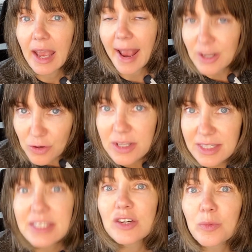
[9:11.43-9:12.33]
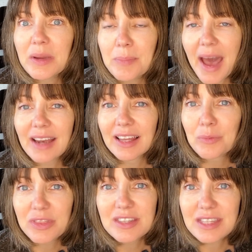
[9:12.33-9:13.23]
And you could still be battling
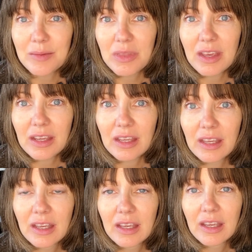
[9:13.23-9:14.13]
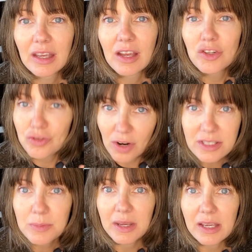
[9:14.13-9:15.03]
with the same thing.
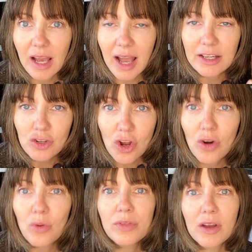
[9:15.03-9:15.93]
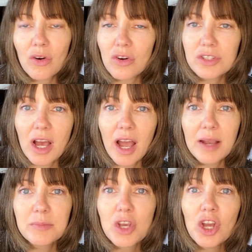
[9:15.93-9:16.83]
Trust me, I know there are
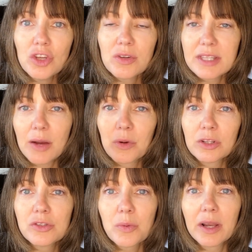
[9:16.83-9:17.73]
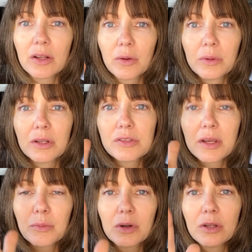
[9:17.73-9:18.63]
times you can say, I want to lose weight, I want to lose
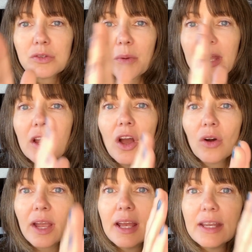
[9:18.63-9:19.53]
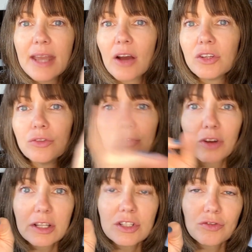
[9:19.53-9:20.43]
weight, I want to lose weight. Okay, now you've
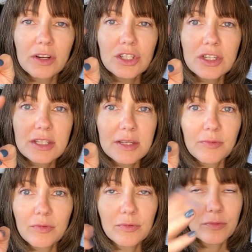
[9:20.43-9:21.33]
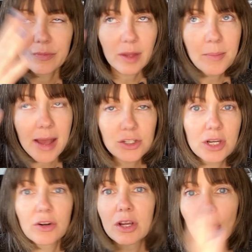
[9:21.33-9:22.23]
reached, reached this
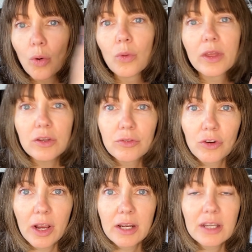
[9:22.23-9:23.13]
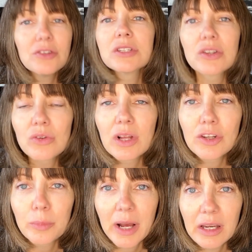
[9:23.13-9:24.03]
imaginary goal that you've created. You still don't like
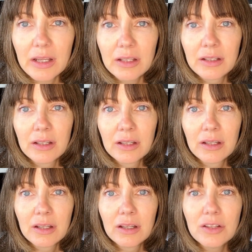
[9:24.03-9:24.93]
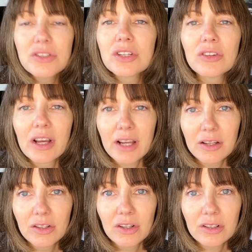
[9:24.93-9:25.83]
your body. You still don't like how
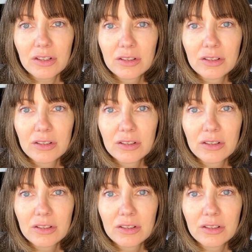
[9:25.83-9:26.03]
you look.